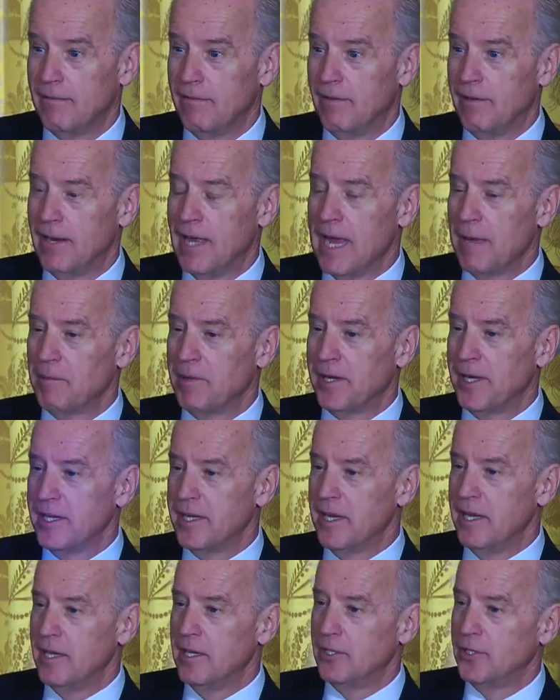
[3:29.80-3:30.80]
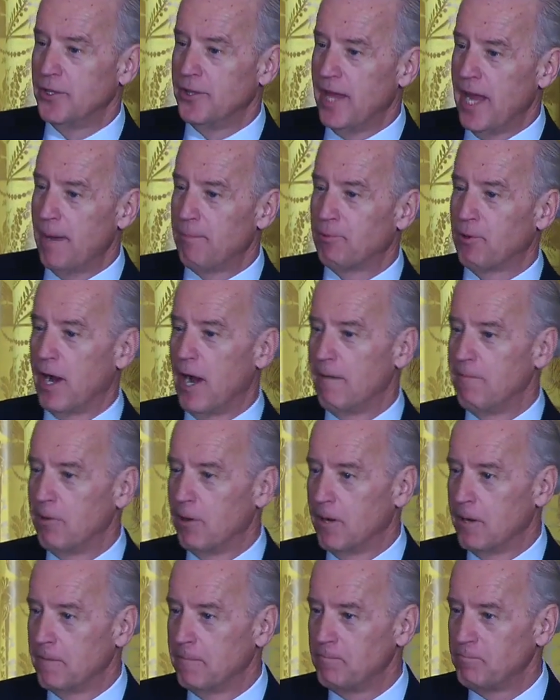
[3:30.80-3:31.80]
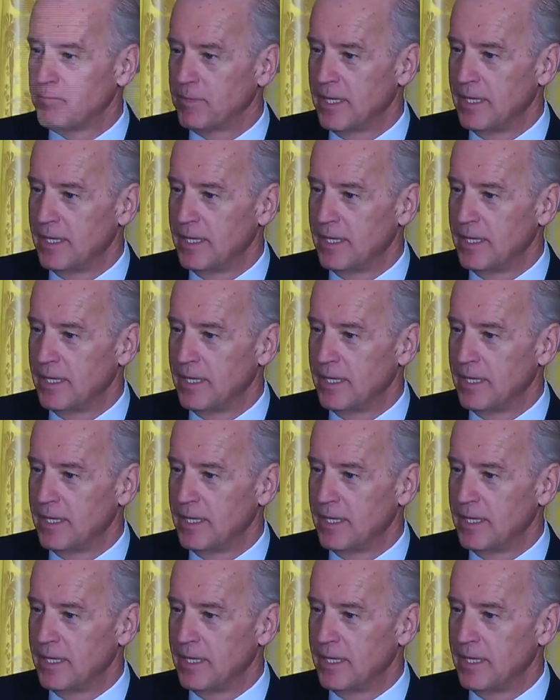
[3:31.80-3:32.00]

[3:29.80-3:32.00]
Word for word: well, I'm going to yield to that proverb